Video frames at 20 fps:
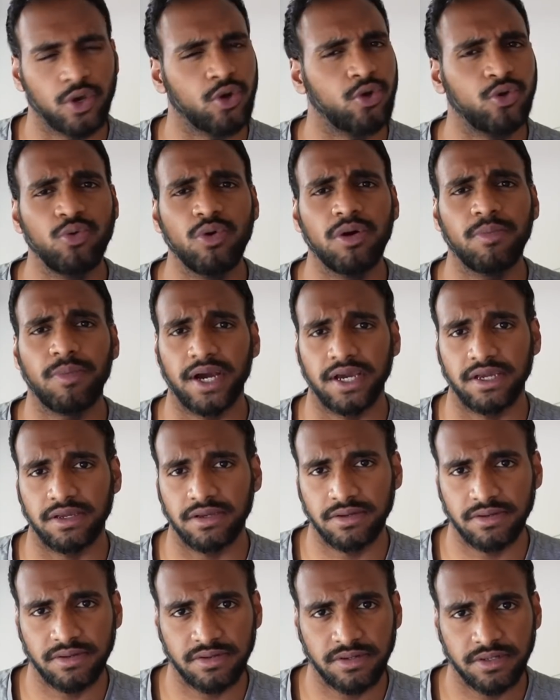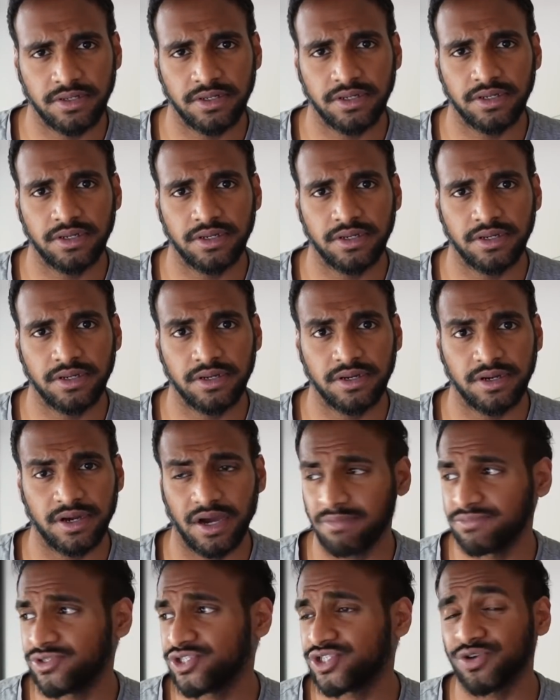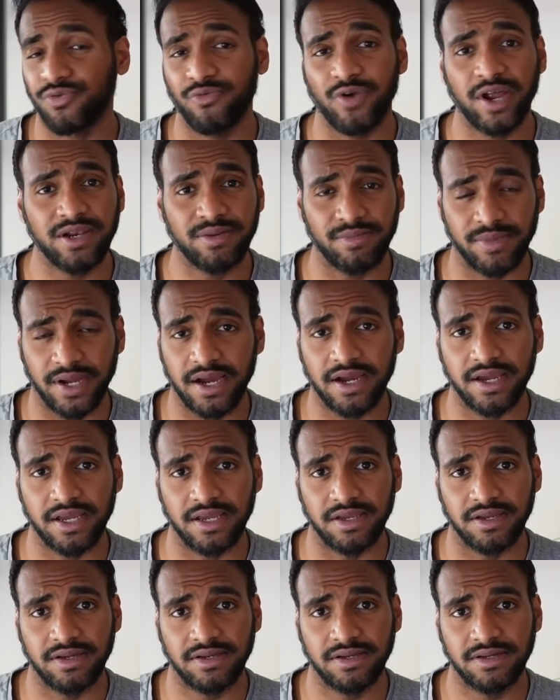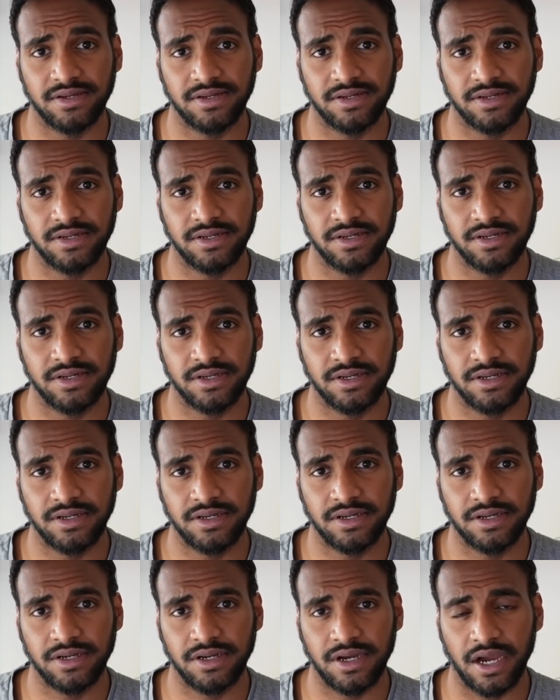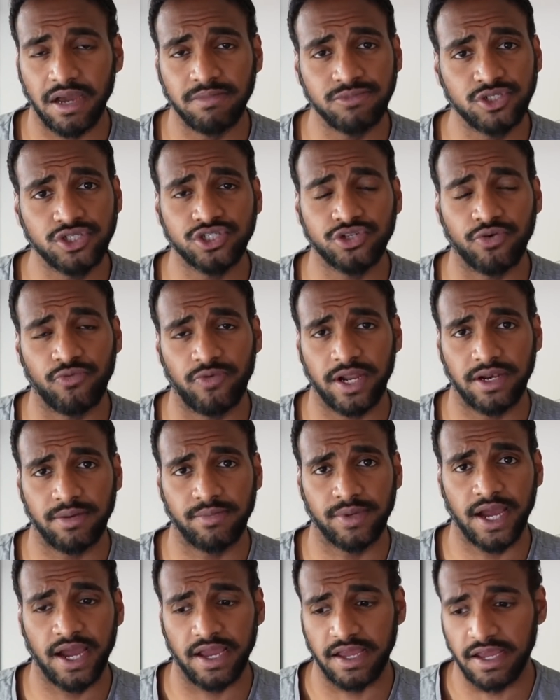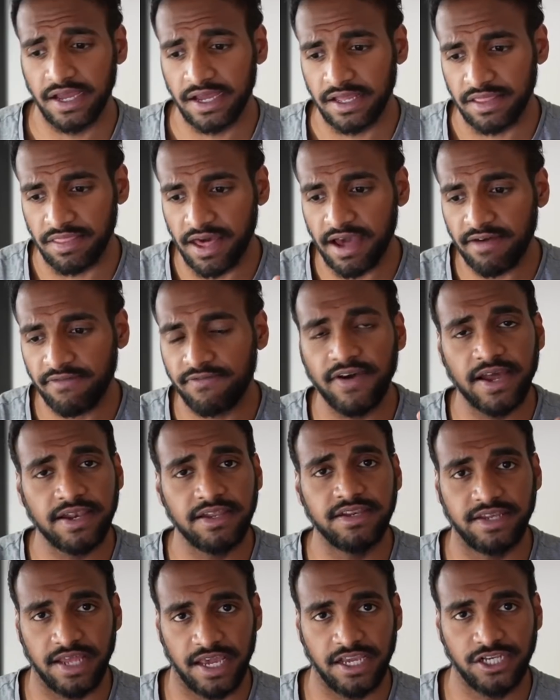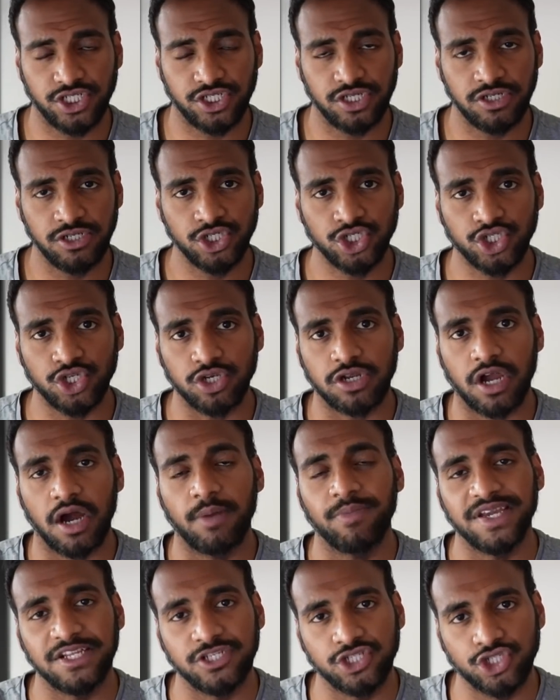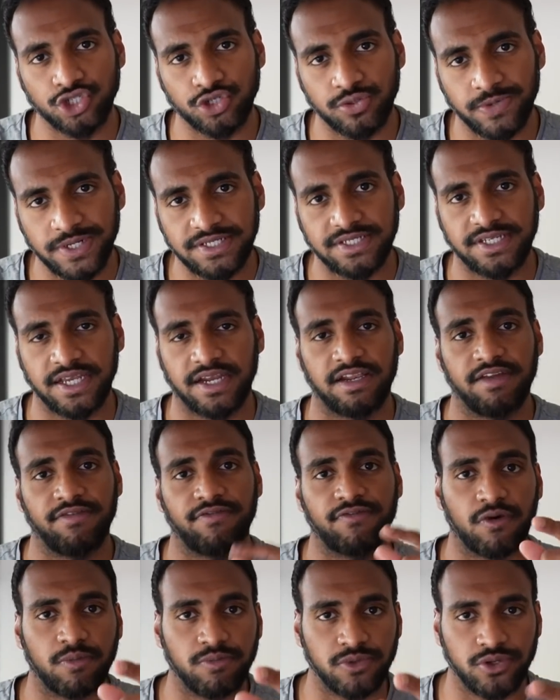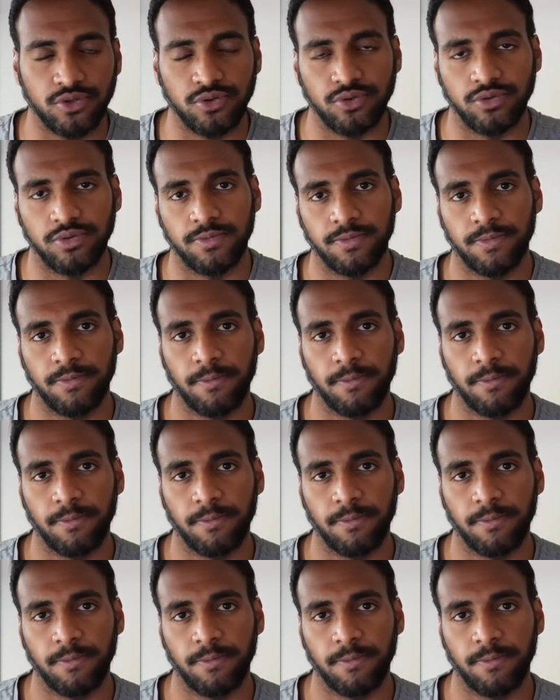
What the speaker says: Who am I? I'm just a random guy. I'm just a random guy. That validation should come intrinsically from you.